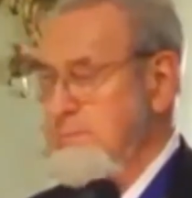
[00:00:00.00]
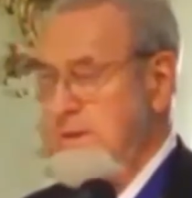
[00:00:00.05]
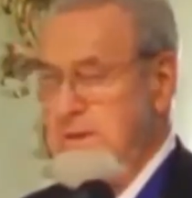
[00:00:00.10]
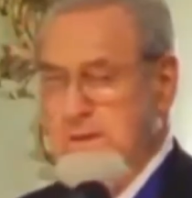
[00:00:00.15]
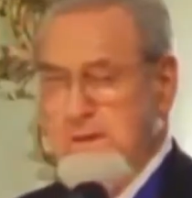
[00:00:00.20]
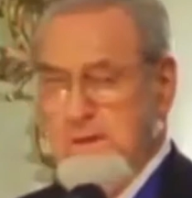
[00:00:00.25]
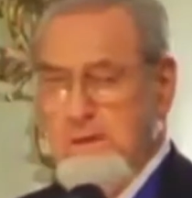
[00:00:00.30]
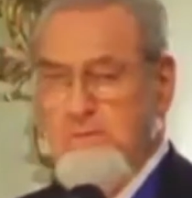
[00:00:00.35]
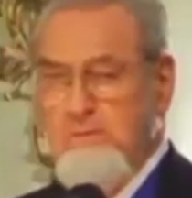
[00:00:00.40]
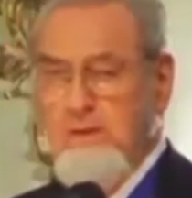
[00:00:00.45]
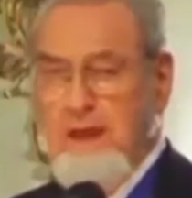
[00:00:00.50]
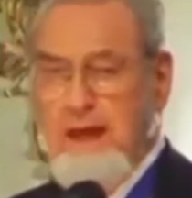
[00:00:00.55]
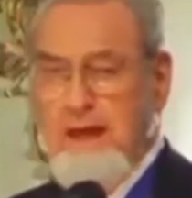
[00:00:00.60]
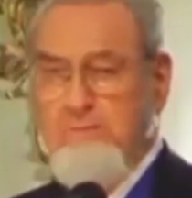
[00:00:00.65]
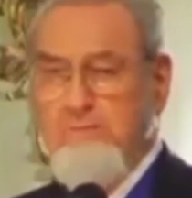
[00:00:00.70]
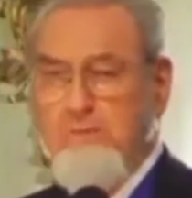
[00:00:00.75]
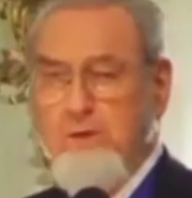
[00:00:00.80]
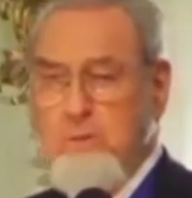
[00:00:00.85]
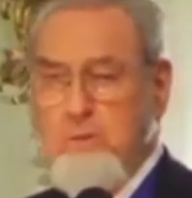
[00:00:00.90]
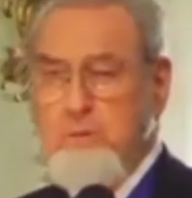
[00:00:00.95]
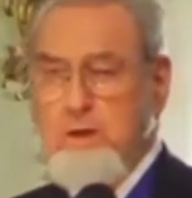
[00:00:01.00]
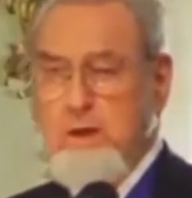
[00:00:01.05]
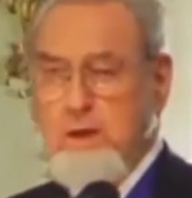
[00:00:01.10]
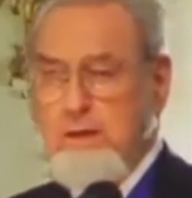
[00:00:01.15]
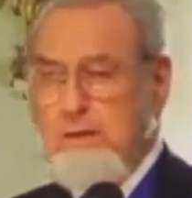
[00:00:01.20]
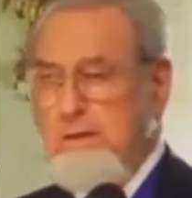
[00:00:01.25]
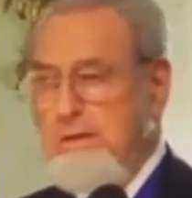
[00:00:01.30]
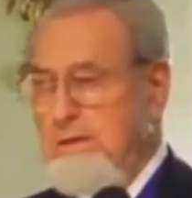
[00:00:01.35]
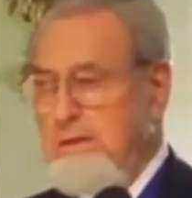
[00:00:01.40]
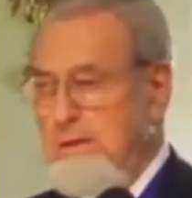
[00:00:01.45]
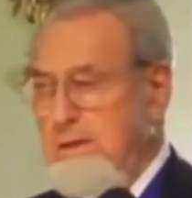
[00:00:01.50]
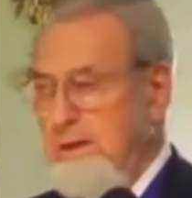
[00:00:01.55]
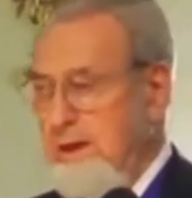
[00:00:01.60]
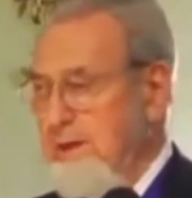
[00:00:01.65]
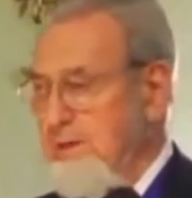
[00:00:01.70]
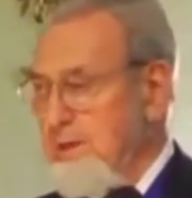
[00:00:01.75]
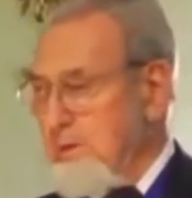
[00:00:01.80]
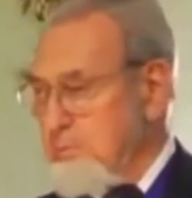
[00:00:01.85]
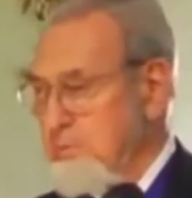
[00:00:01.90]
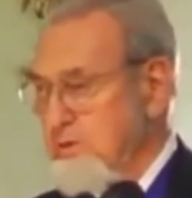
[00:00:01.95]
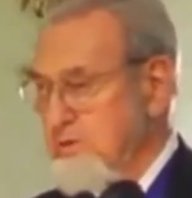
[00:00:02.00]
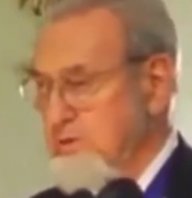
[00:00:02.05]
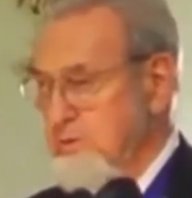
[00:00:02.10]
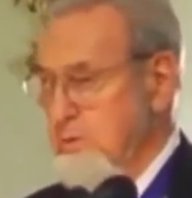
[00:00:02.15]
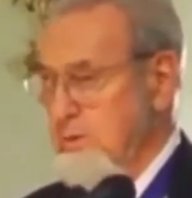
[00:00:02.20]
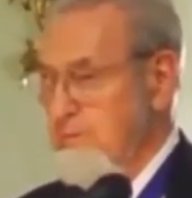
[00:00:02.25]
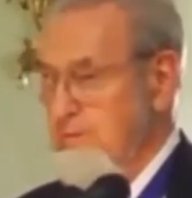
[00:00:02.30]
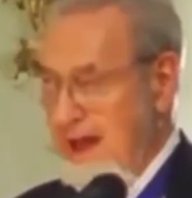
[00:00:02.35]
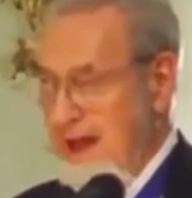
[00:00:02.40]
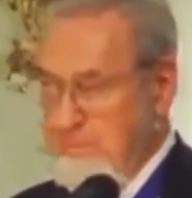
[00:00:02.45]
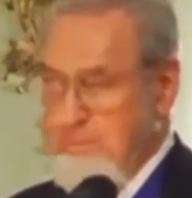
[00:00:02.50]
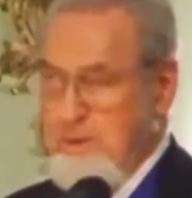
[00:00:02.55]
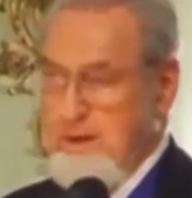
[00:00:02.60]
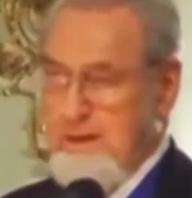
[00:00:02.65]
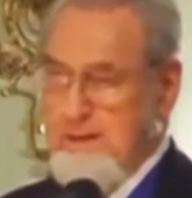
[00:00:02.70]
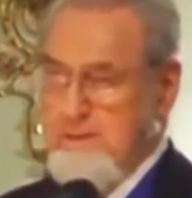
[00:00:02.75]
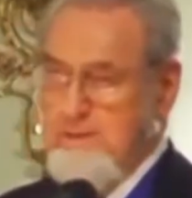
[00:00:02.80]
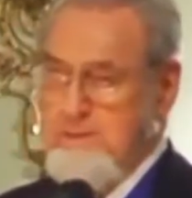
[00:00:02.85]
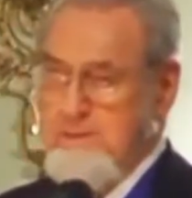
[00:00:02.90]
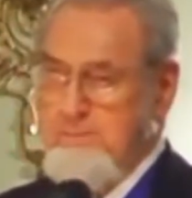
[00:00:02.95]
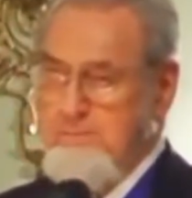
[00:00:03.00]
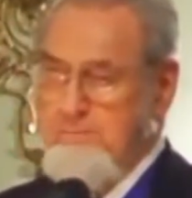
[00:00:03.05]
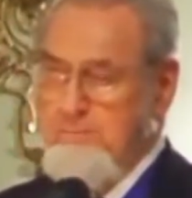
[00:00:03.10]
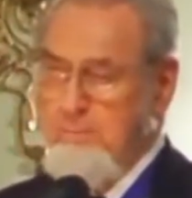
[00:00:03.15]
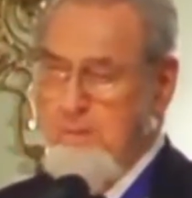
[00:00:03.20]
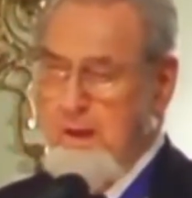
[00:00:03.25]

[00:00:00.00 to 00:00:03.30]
of life, liberty, and the pursuit of happiness.